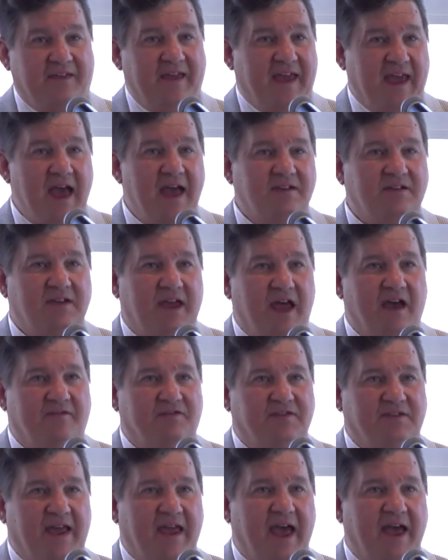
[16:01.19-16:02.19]
they had
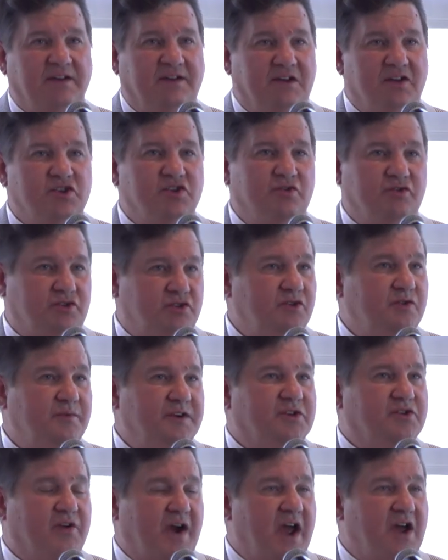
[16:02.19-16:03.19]
to issue 2
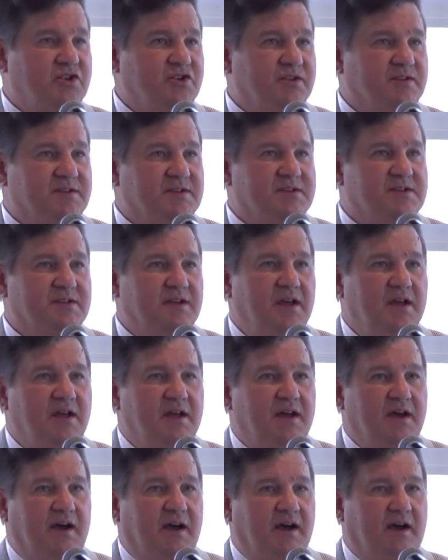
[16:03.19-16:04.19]
retractions
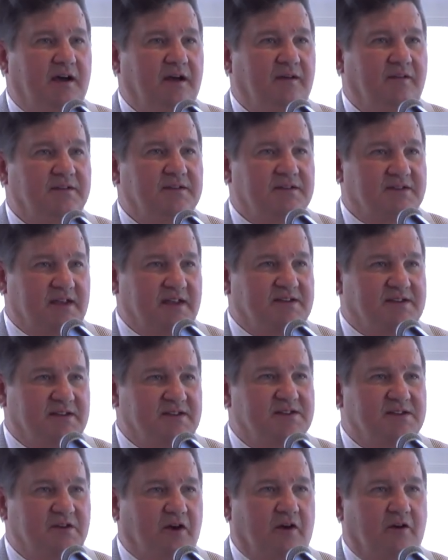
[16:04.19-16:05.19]

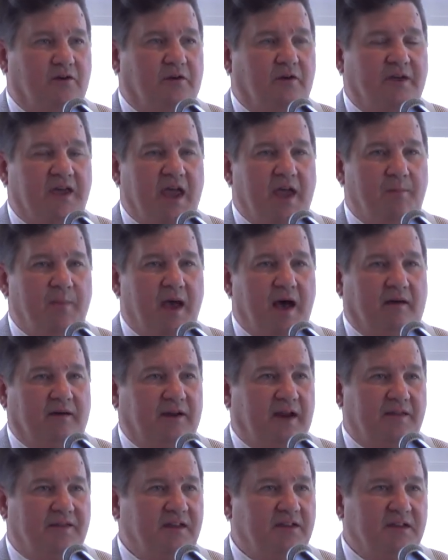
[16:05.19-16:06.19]
since the article came out.
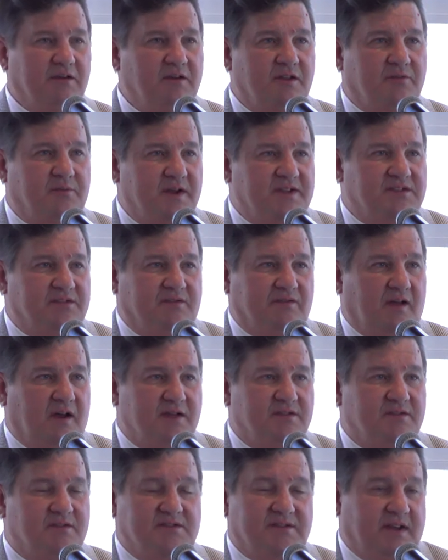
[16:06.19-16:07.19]
And I think there were threats of
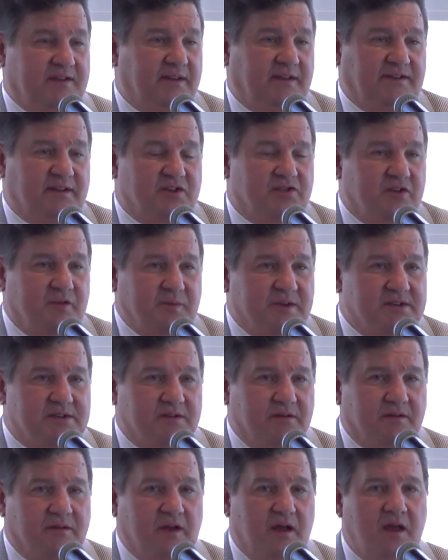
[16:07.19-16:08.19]
lawsuits, and I think they should be
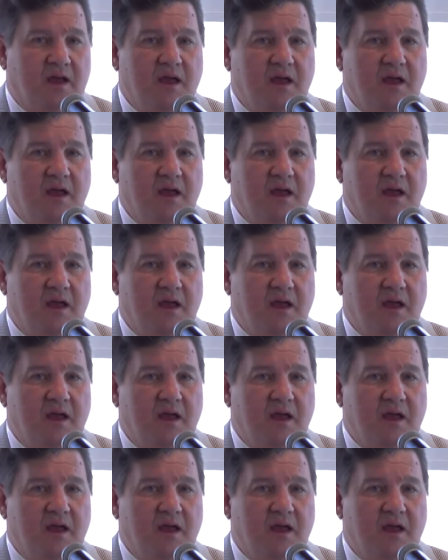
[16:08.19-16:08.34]
sued.